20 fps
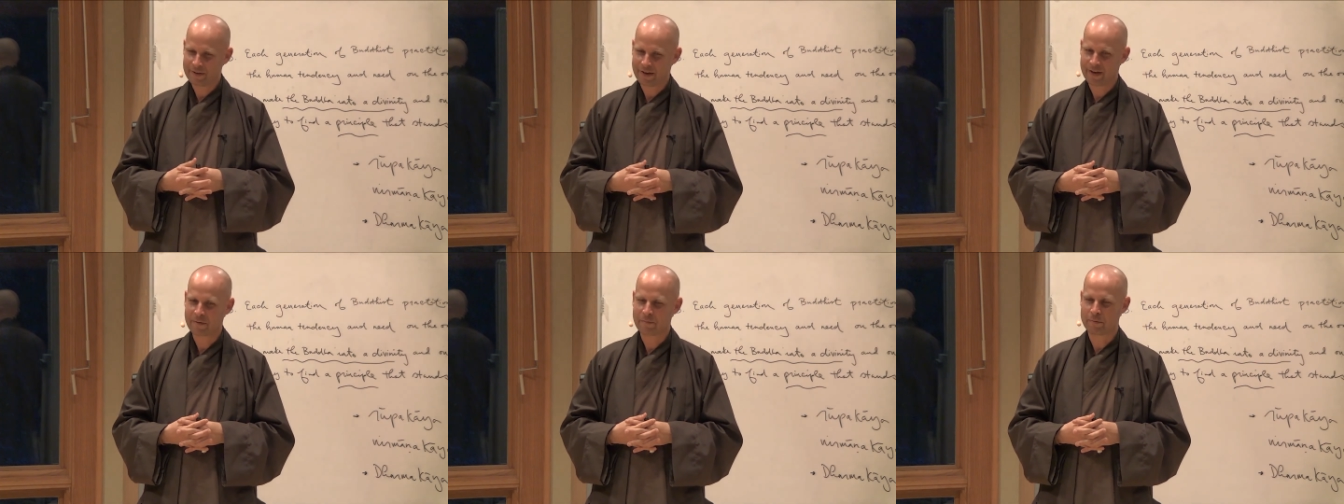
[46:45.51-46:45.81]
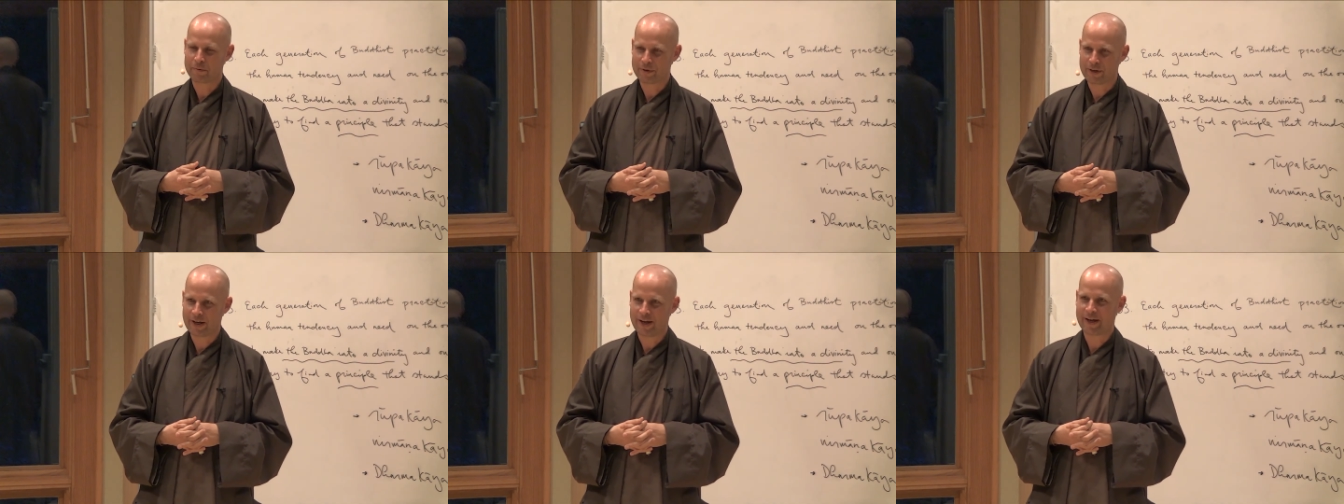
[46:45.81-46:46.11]
yes,
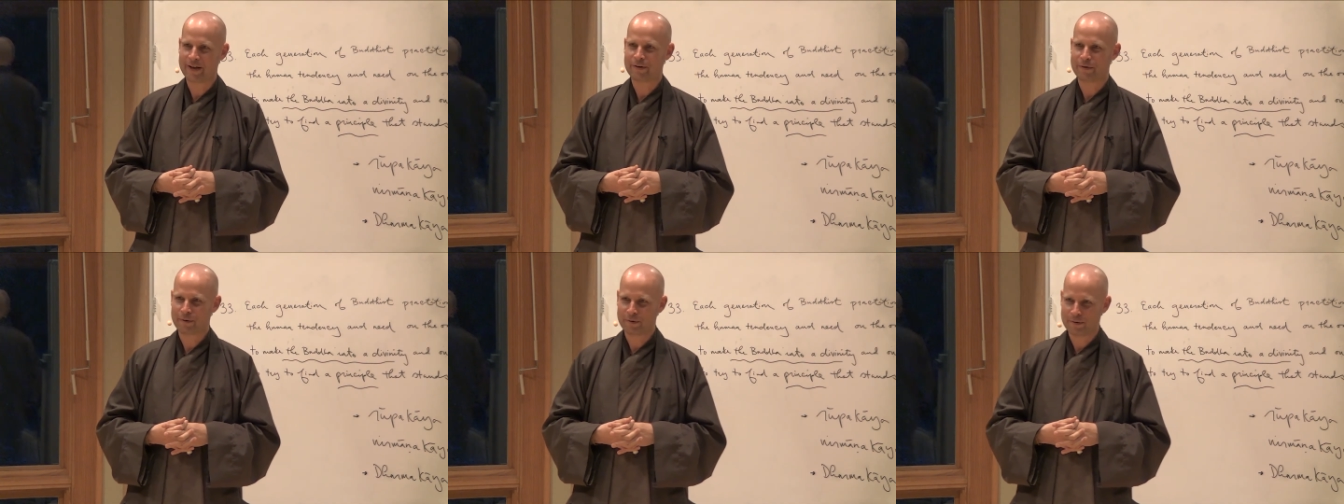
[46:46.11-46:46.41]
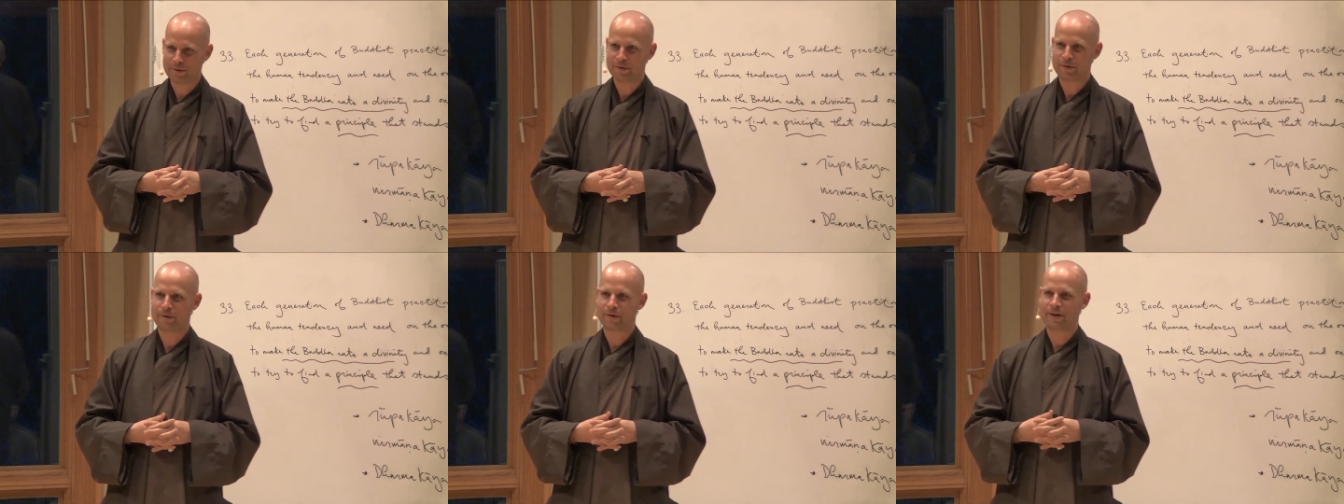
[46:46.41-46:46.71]
Buddha, I
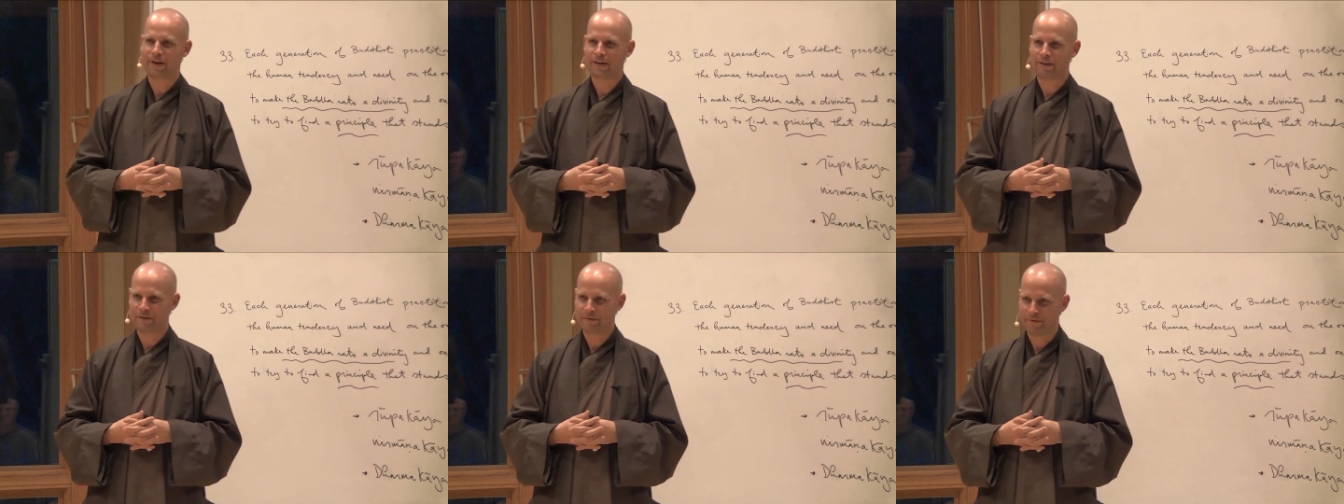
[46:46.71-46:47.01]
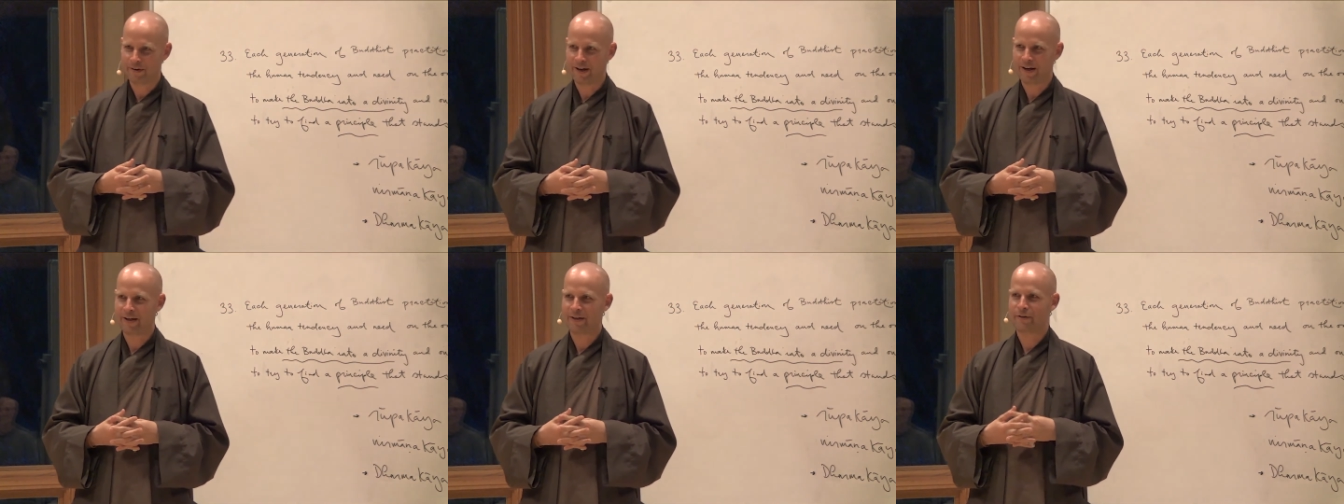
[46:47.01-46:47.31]
know you are not
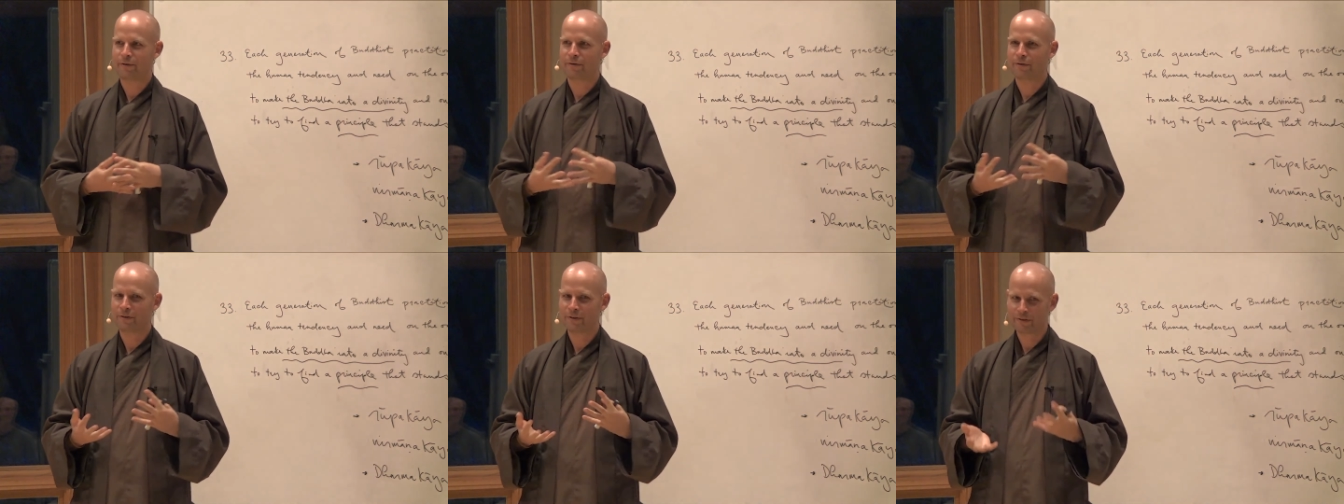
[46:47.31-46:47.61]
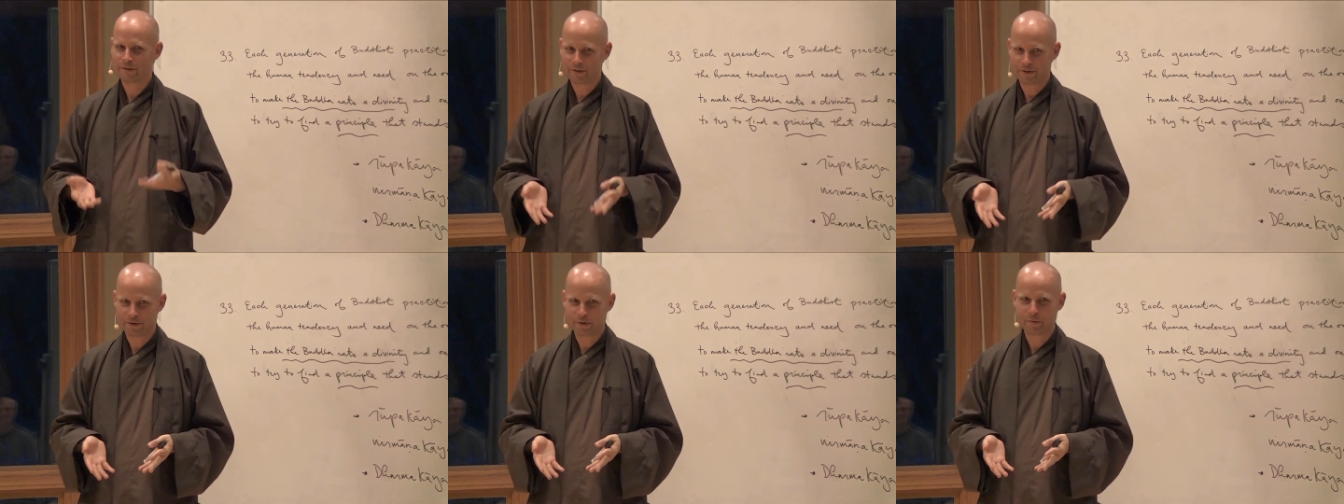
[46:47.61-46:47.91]
divine, you are
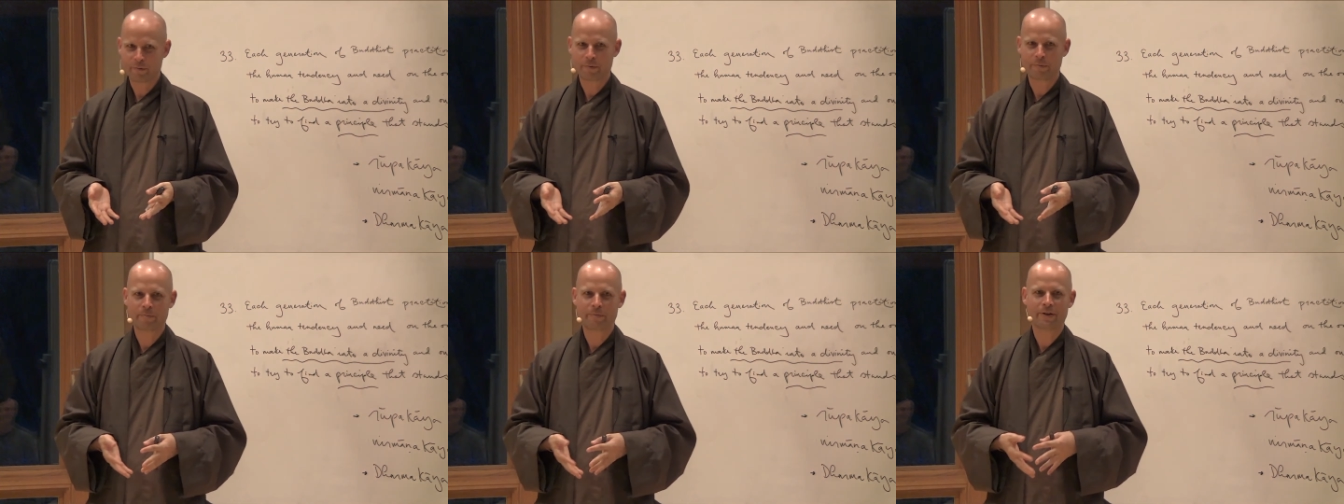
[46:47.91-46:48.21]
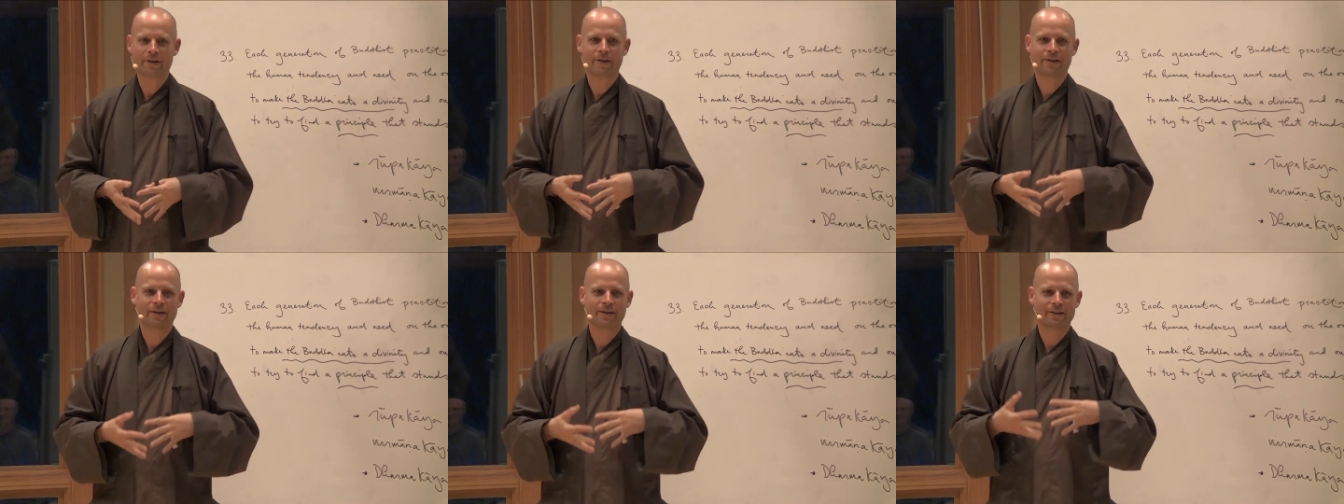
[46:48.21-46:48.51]
just a human
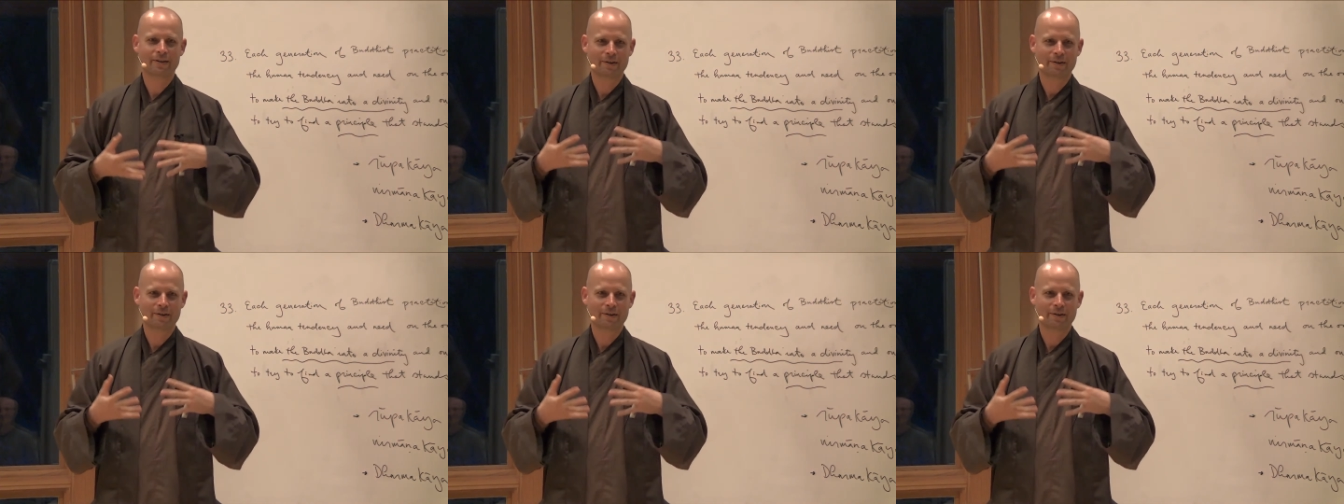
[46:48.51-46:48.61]
being,